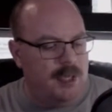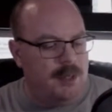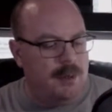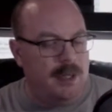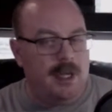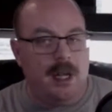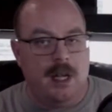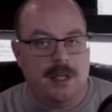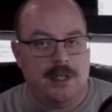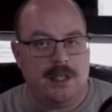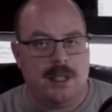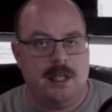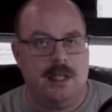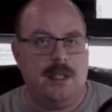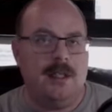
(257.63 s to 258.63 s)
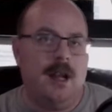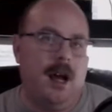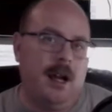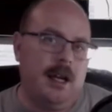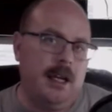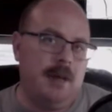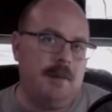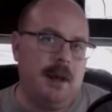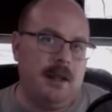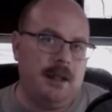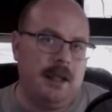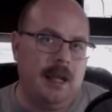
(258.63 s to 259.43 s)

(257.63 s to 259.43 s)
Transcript: doing hunts and then talking about the